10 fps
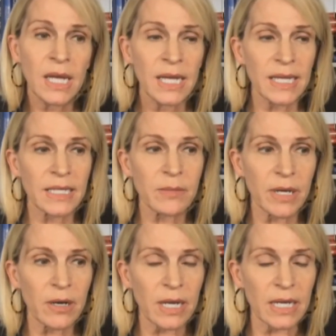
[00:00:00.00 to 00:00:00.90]
in
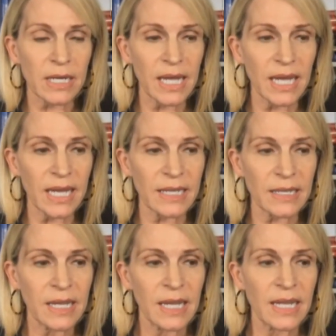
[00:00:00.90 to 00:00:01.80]
America. And
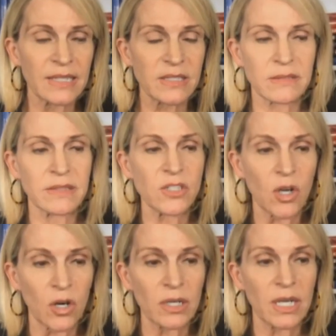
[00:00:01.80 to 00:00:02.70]
it's
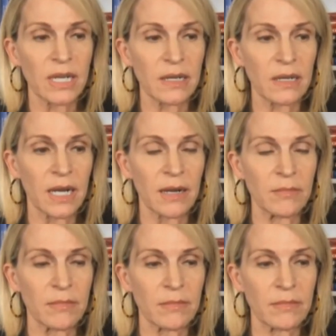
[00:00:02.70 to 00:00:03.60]
disheartening
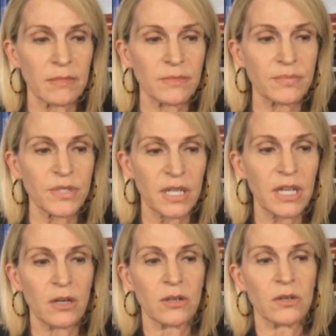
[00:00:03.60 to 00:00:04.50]
to
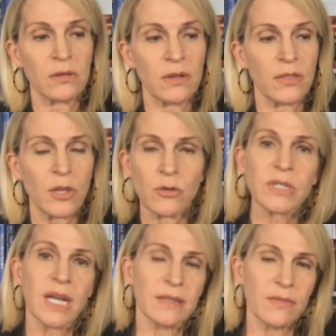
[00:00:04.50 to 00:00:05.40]
hear those
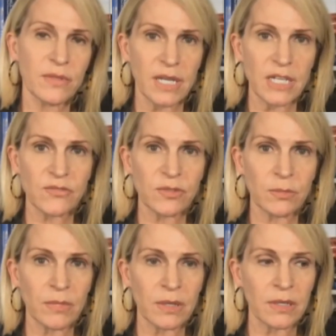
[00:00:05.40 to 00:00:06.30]
kind of things
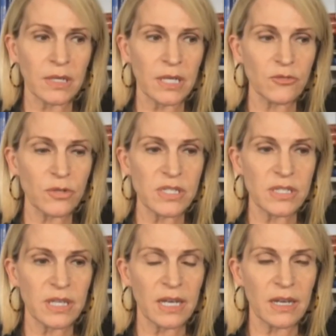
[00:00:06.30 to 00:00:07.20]
from countries
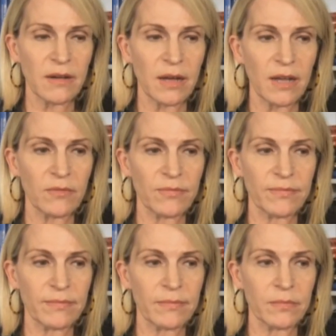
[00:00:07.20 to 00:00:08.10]
that have
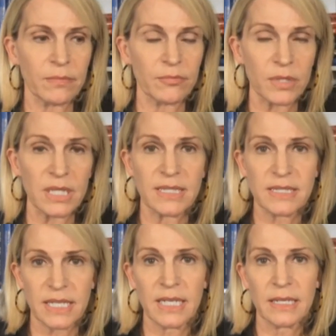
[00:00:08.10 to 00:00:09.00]
really
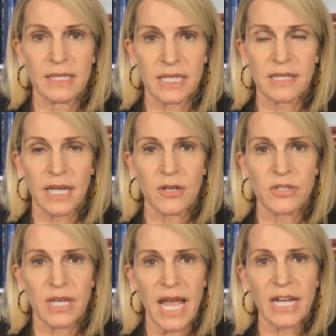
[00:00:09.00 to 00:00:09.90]
seen dictators
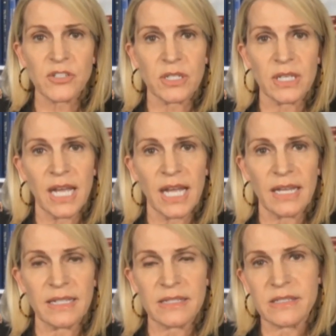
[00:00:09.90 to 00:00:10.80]
in action.
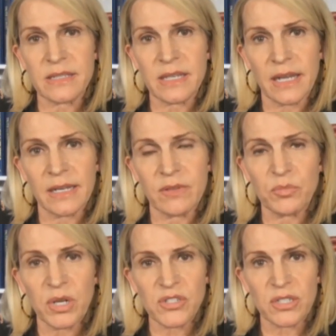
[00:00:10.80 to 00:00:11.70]
And this is the kind of
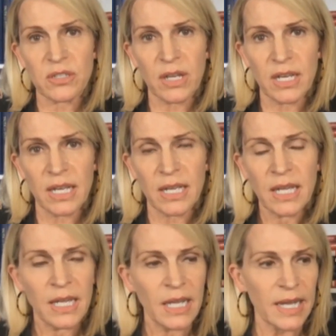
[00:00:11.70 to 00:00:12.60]
impression they're getting
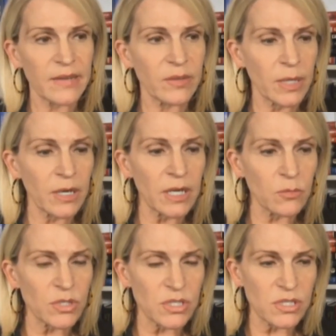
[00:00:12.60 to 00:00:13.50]
out of America,
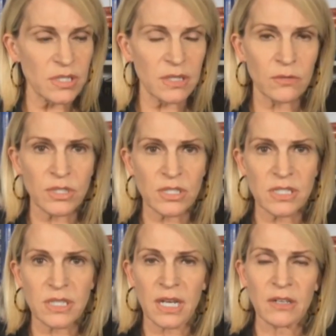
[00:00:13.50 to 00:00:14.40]
which
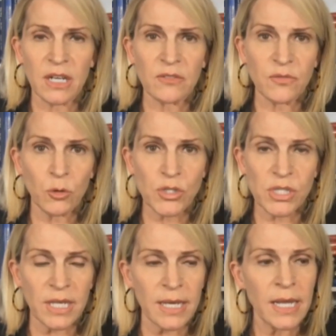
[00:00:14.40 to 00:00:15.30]
is
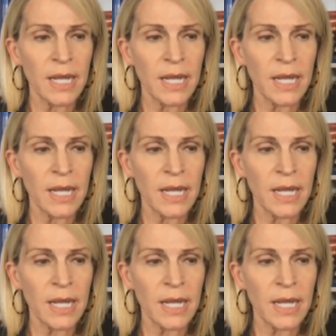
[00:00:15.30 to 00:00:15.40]
unfortunate.